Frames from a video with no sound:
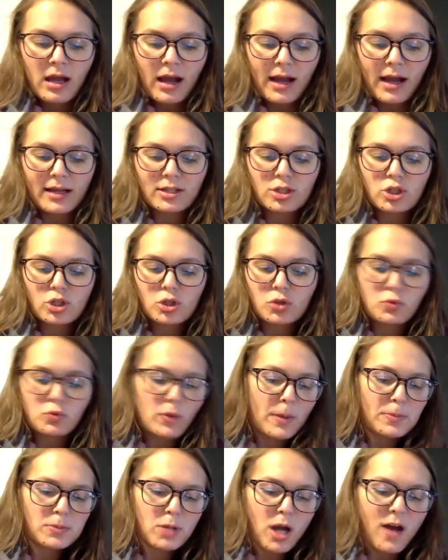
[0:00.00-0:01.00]
I
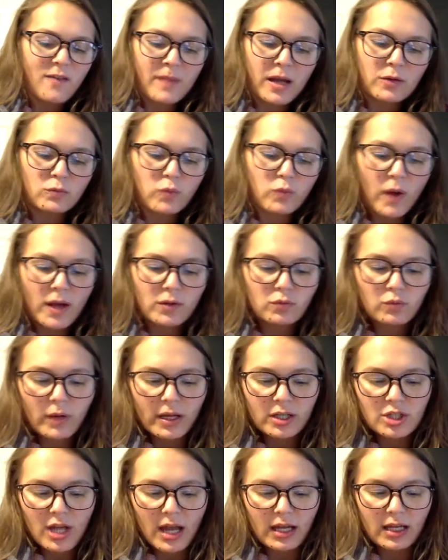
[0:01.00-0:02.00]
stripped off my red
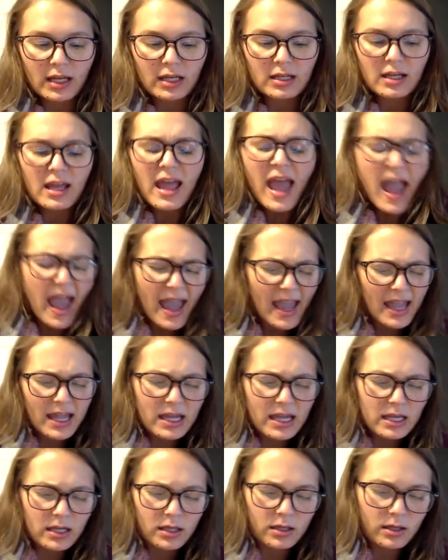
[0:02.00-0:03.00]
rain jacket.
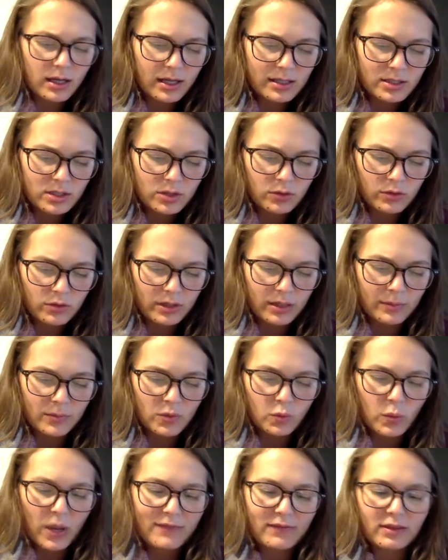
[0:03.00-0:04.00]
Hey! I screamed,
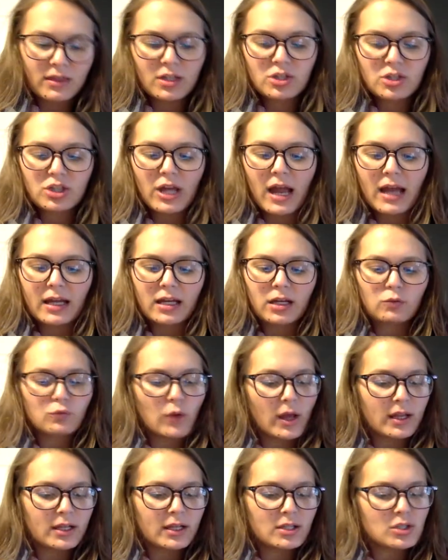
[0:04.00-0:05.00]
waving the jacket,
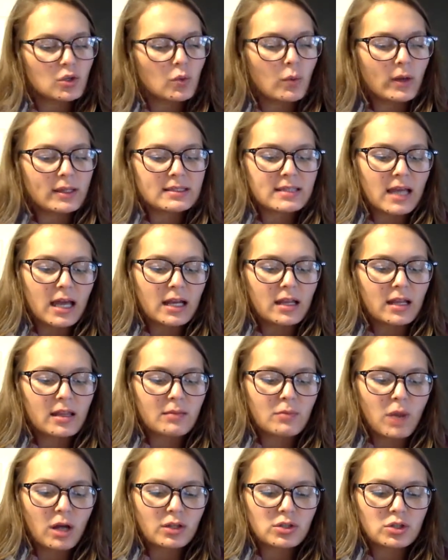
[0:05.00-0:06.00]
running to one side of the
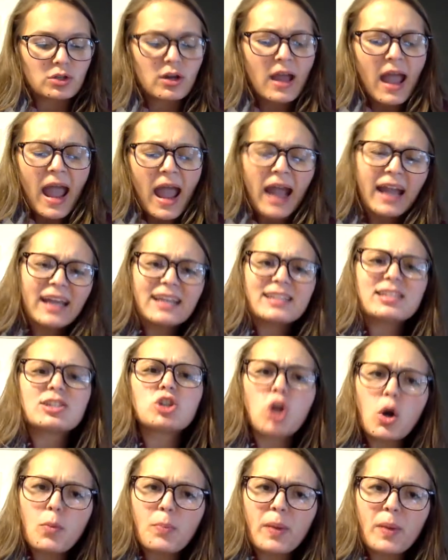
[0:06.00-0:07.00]
monster. Hey,
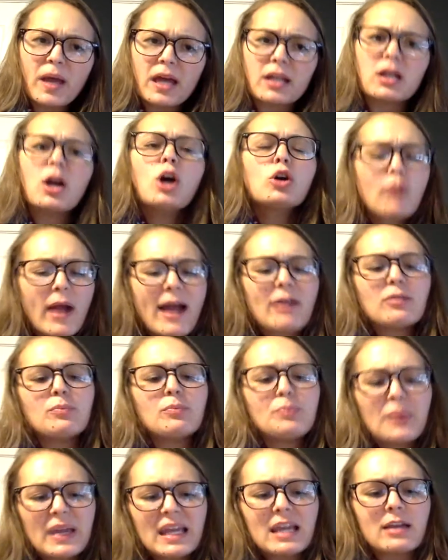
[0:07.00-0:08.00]
stupid!
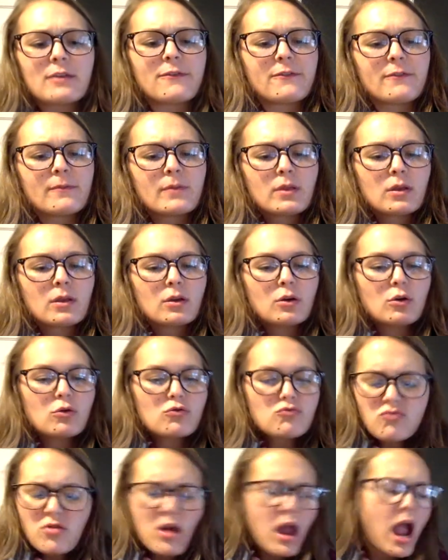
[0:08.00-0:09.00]
Grab beef!
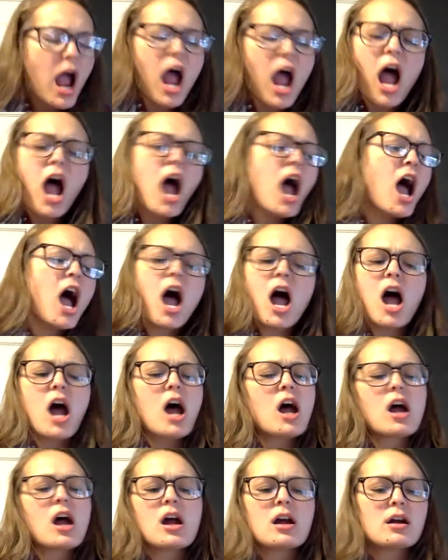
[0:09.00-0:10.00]

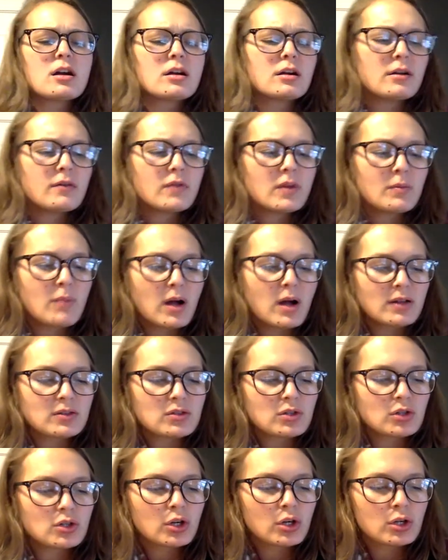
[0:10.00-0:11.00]
Roar! The
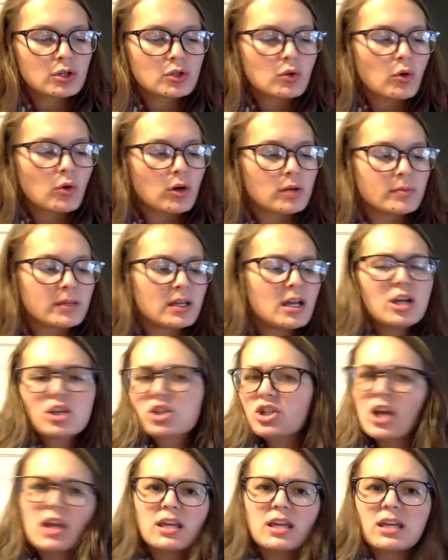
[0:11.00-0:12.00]
monster turned toward me,
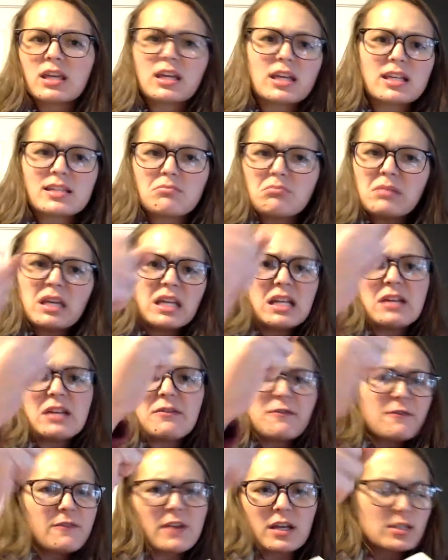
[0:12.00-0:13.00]
shaking his meaty
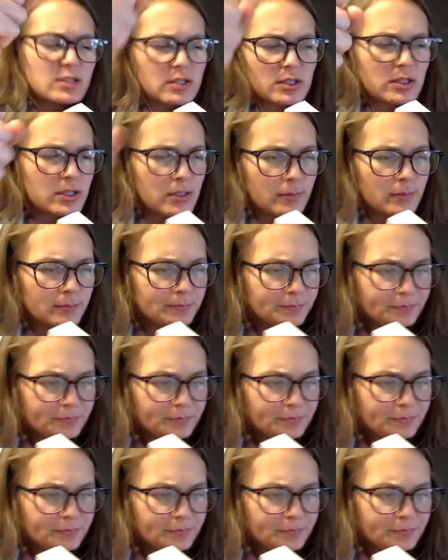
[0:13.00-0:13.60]
fists.